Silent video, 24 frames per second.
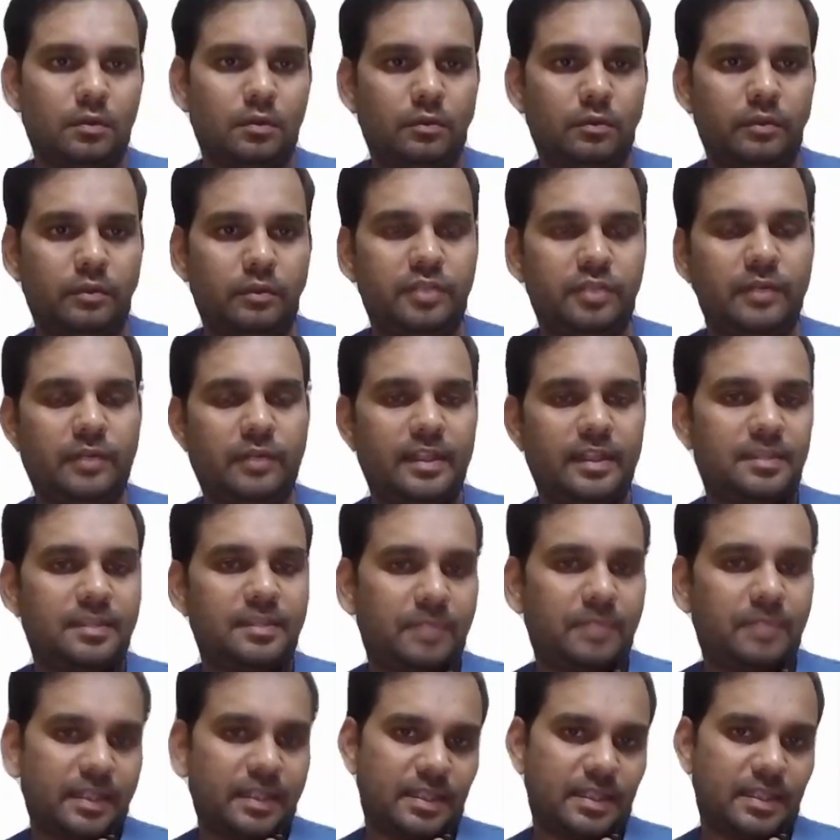Which one is
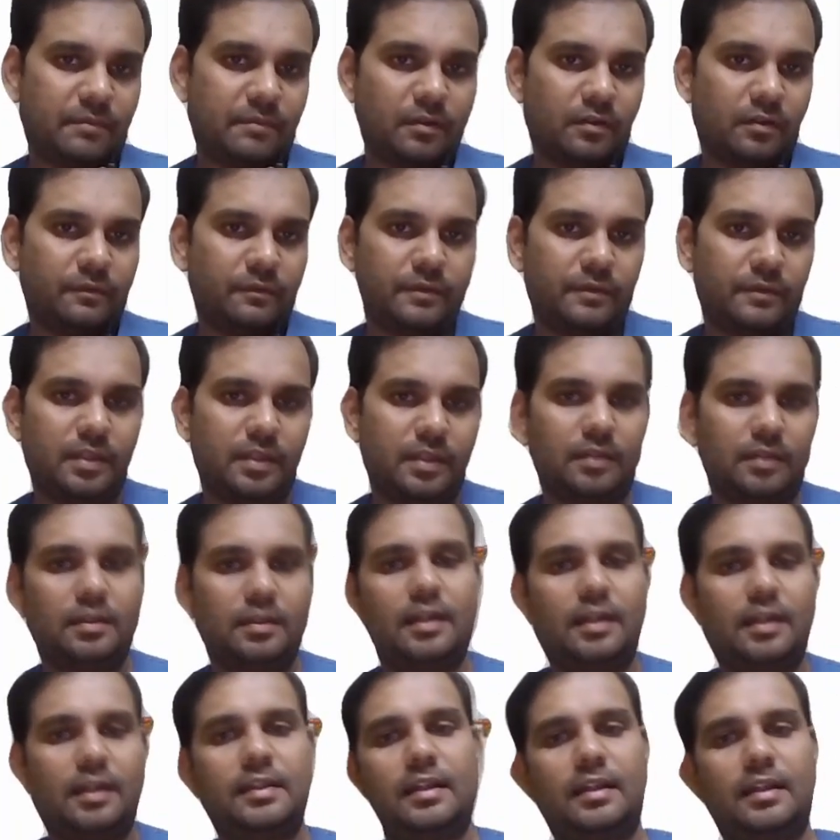placed above the
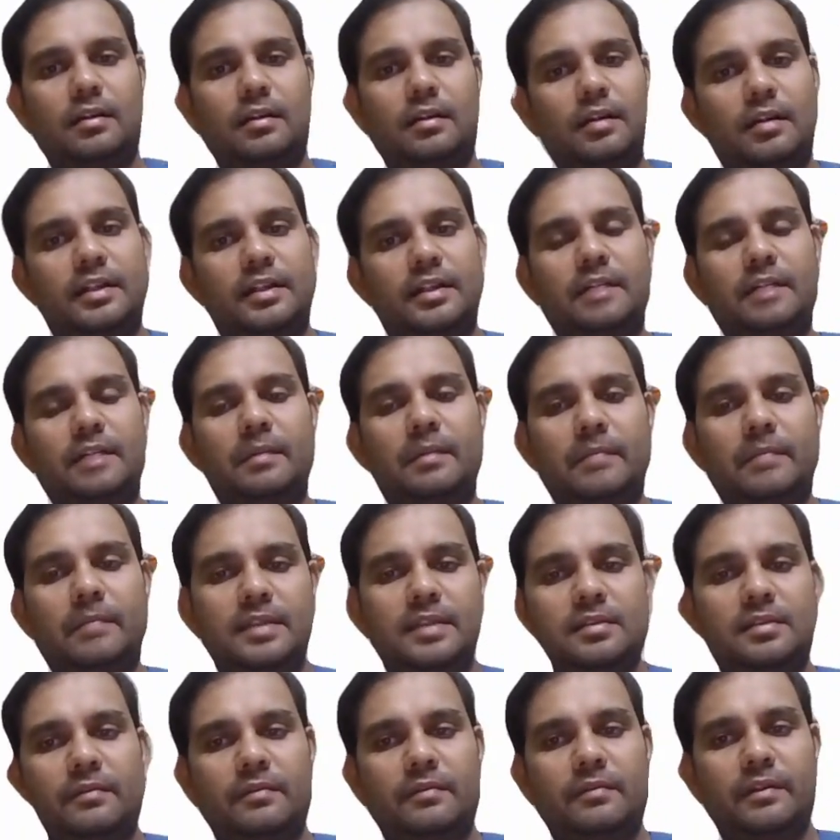other and they are connected by
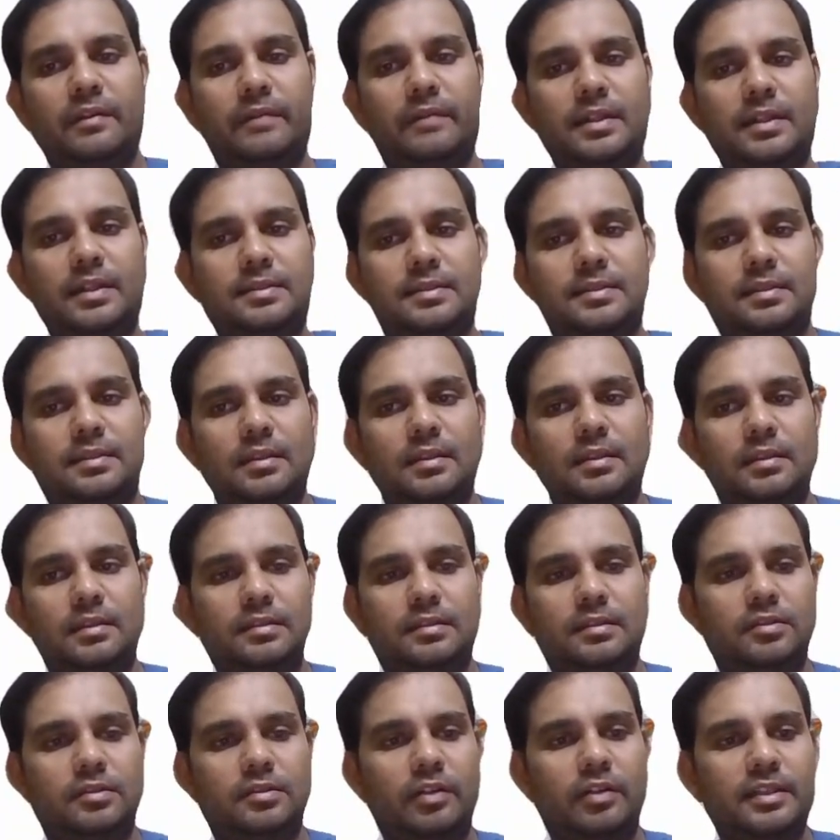means of rivets?
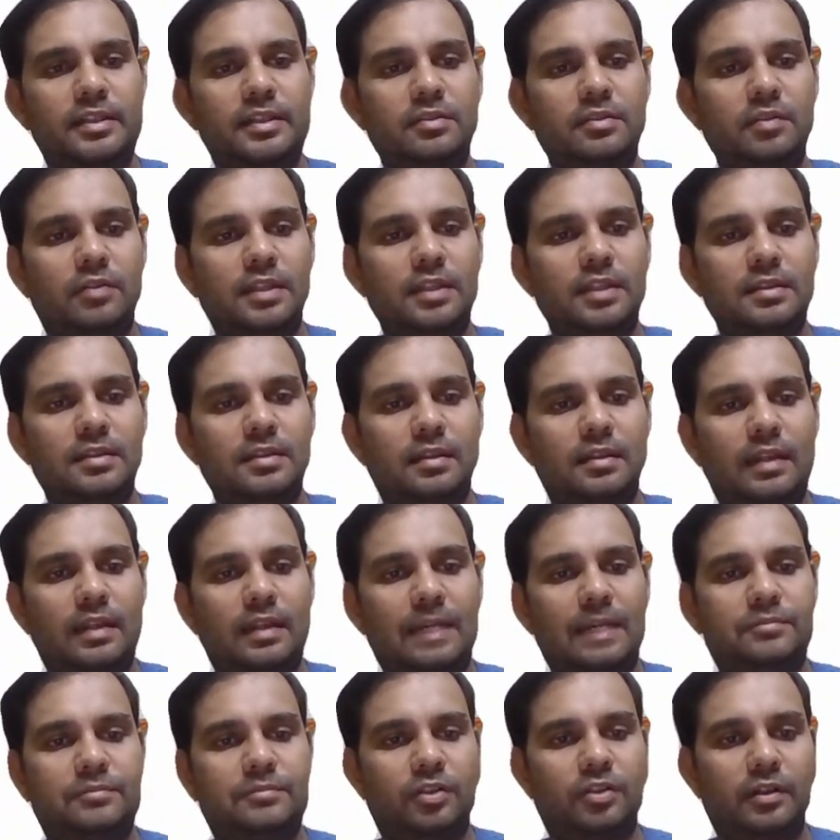The joint is known as
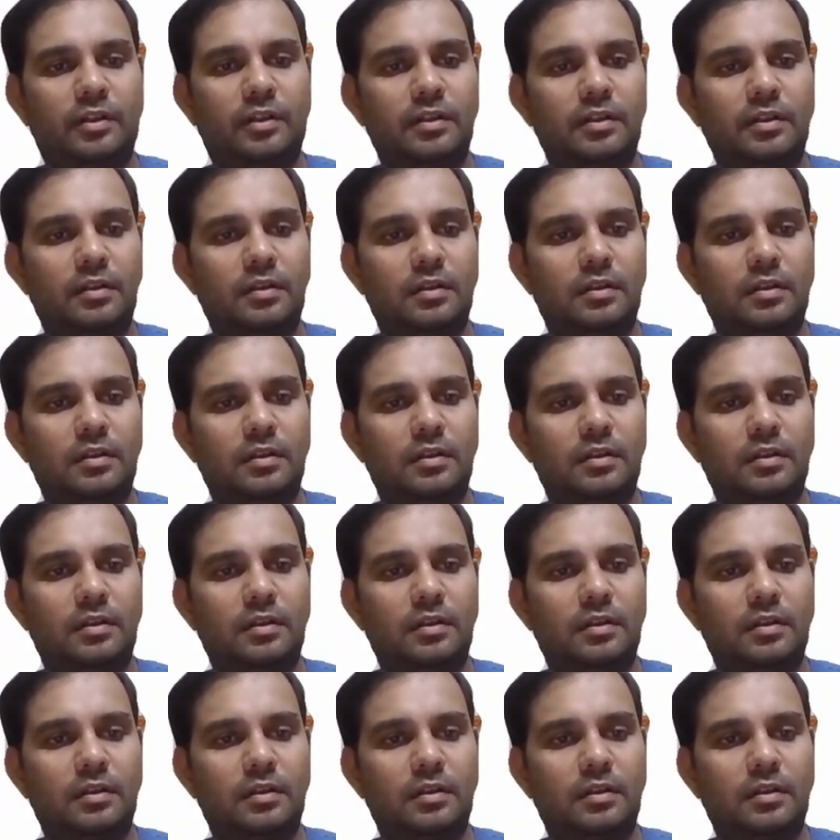lap joint.